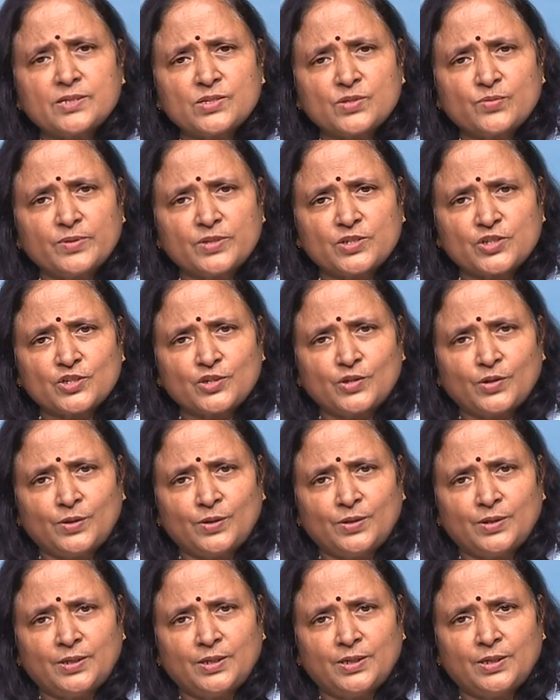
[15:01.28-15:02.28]
switched on,
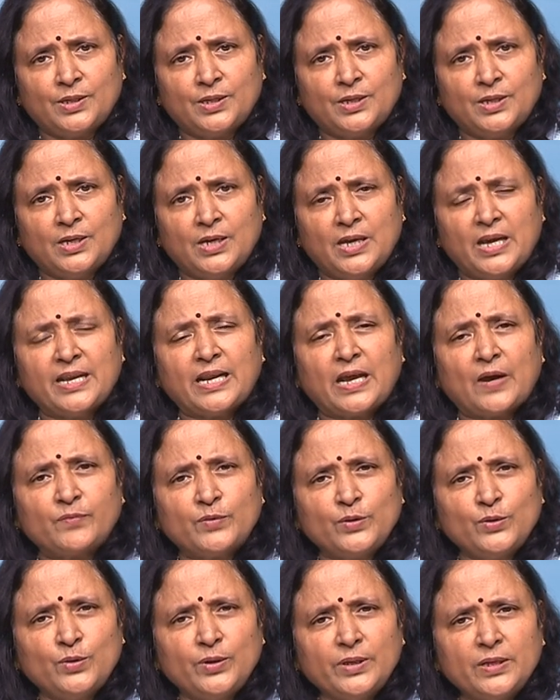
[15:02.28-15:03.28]
and after
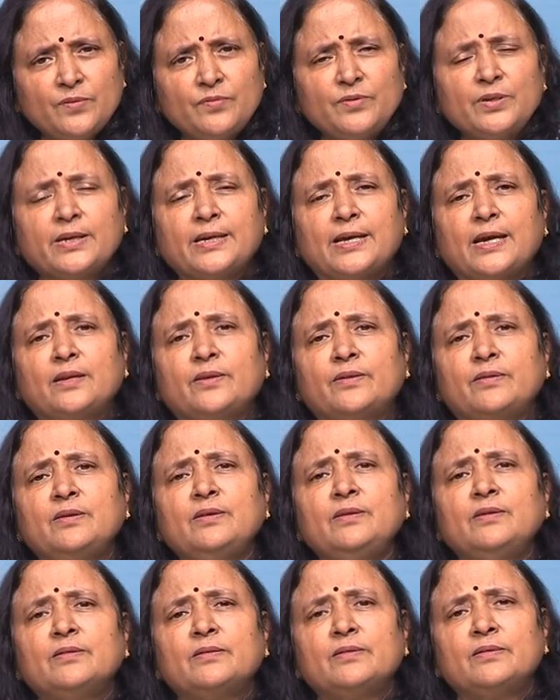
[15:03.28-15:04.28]
you leave the gallery,
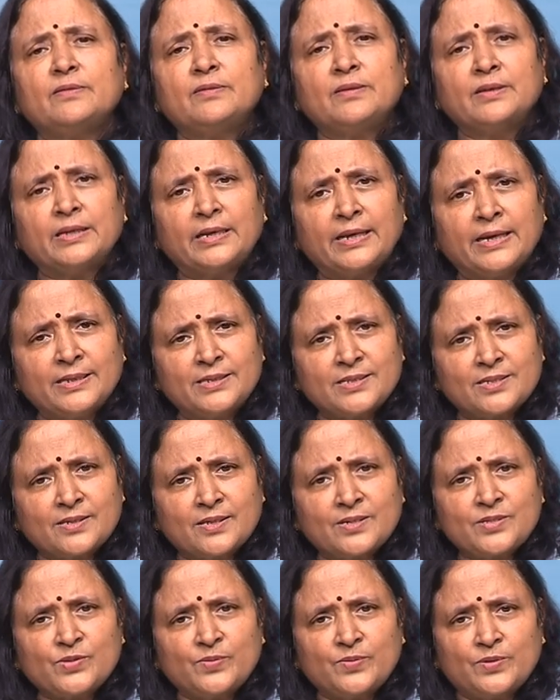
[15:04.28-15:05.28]
the lights are
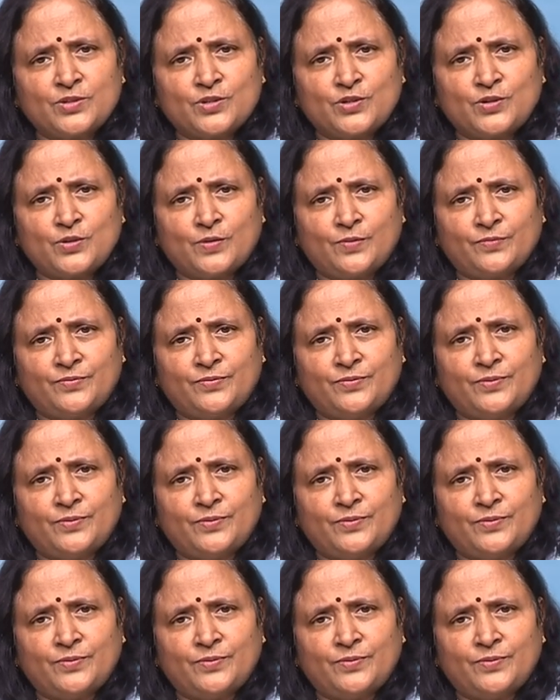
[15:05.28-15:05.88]
switched off.